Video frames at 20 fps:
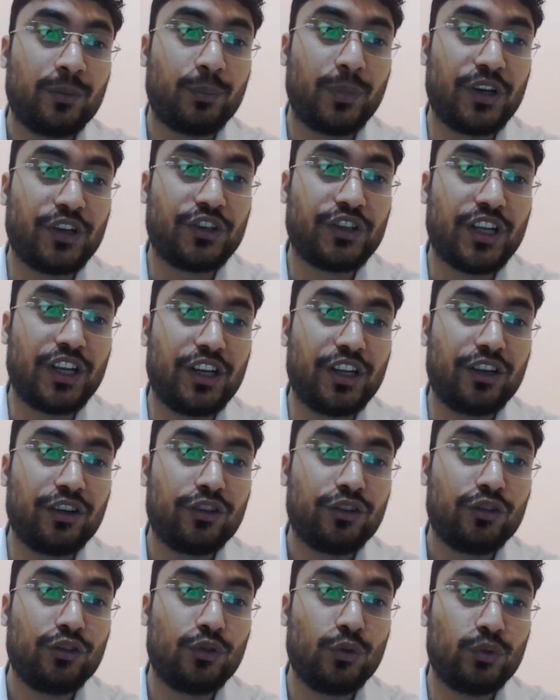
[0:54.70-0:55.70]

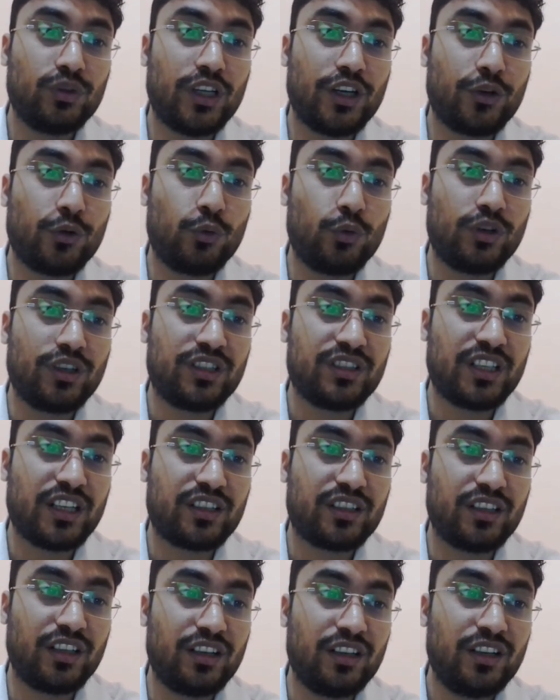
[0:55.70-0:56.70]
pertaining to the road
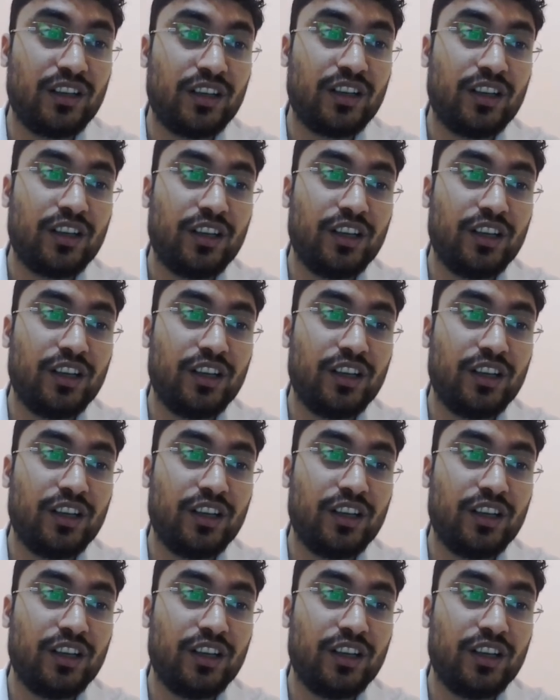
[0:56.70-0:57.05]
sector,